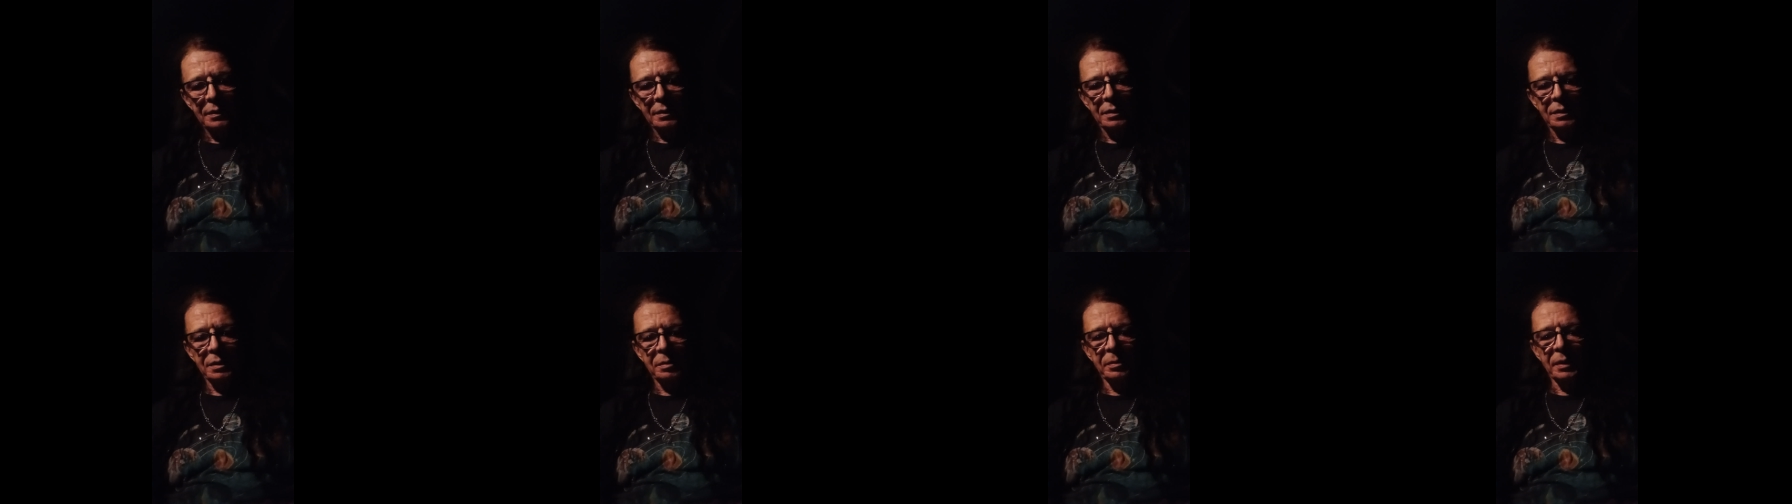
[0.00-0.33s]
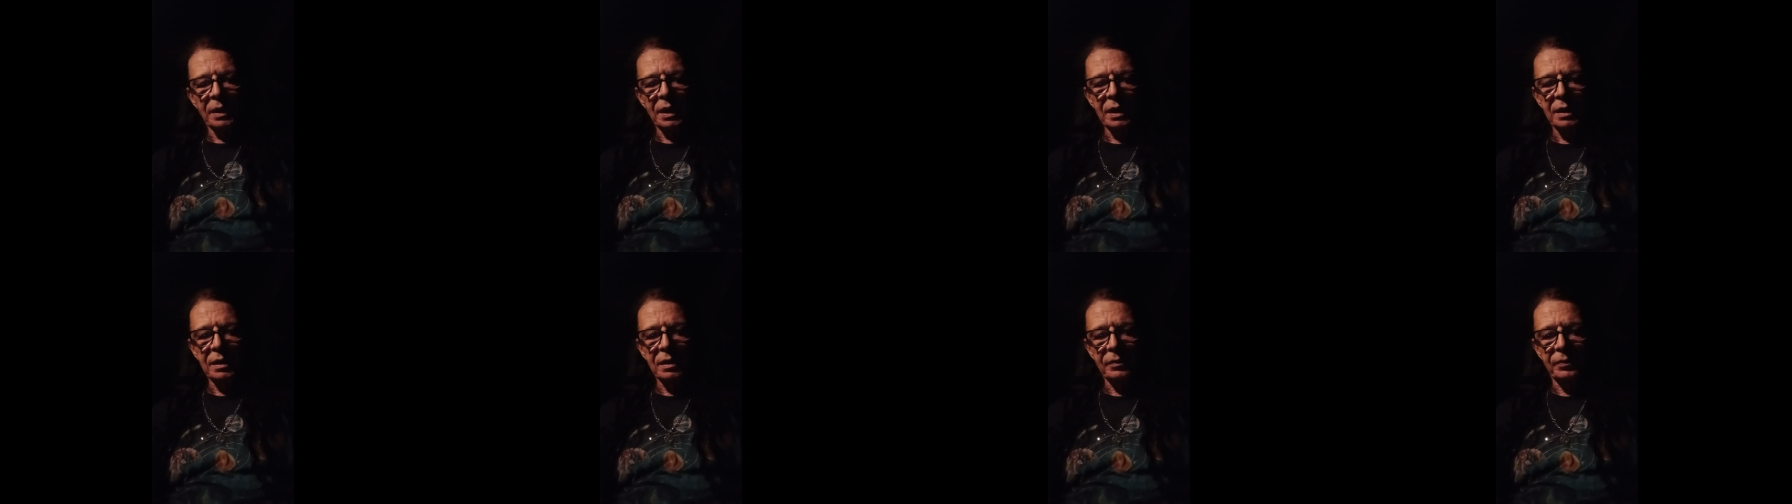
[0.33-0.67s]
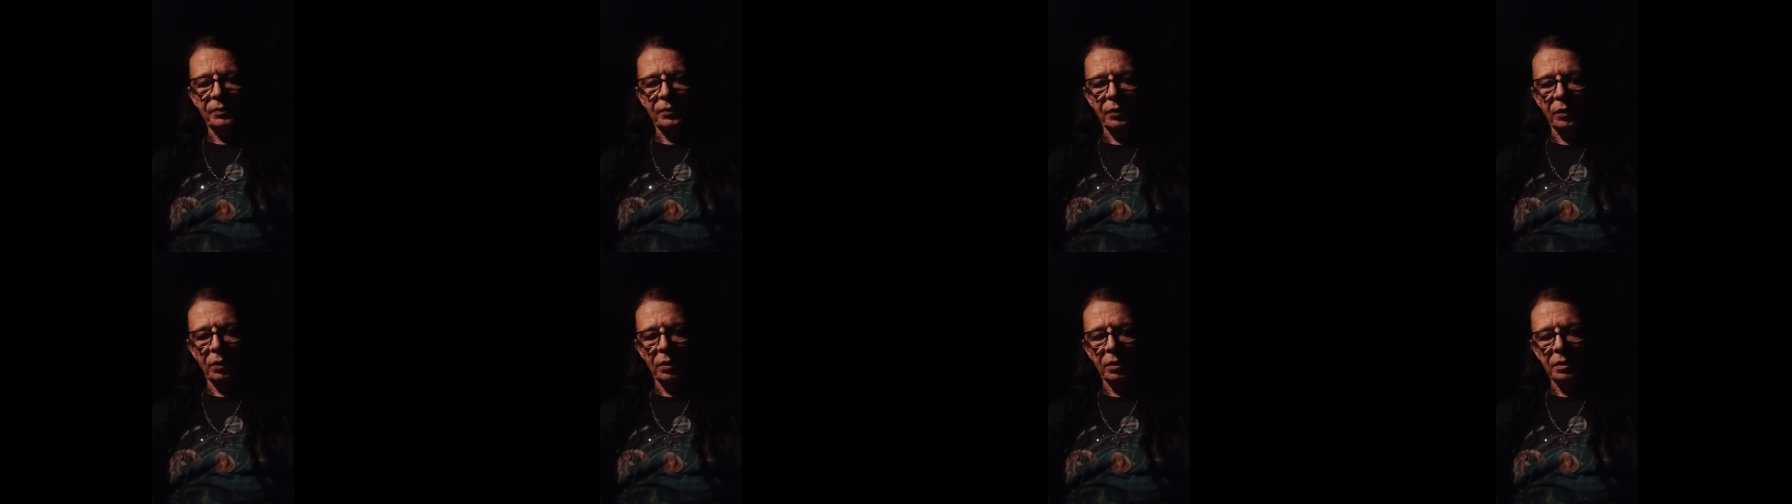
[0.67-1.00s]
in my little
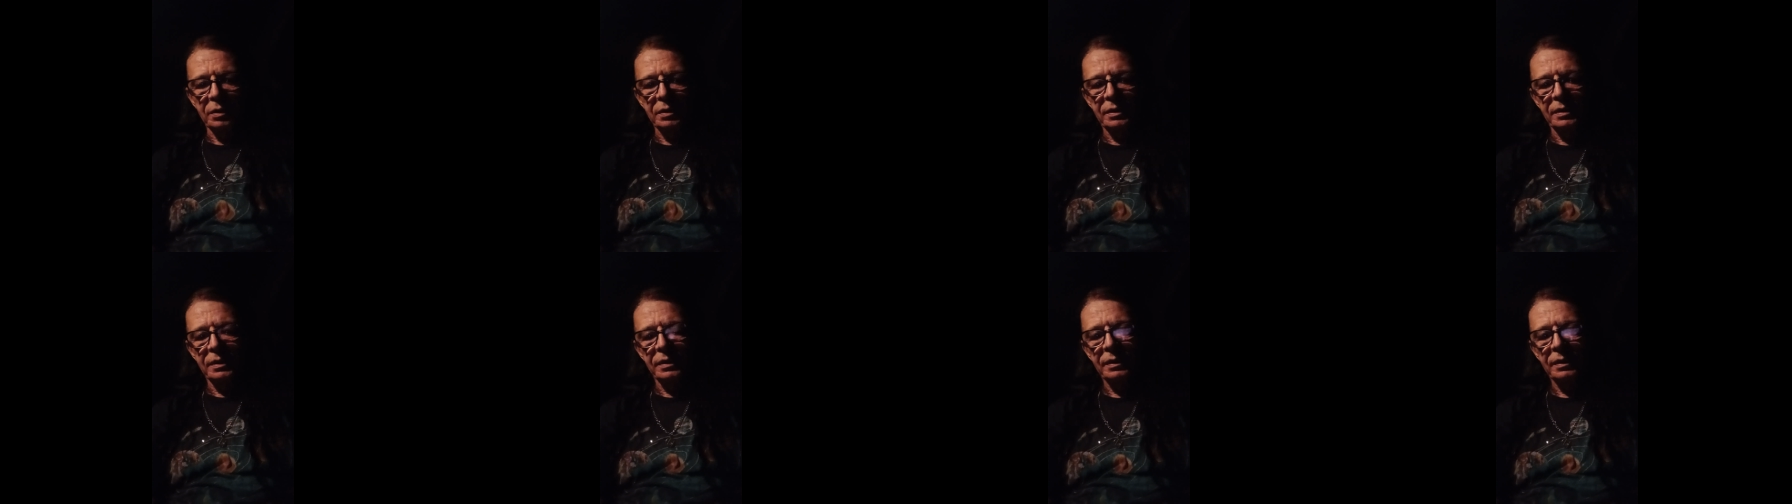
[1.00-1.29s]
Ford,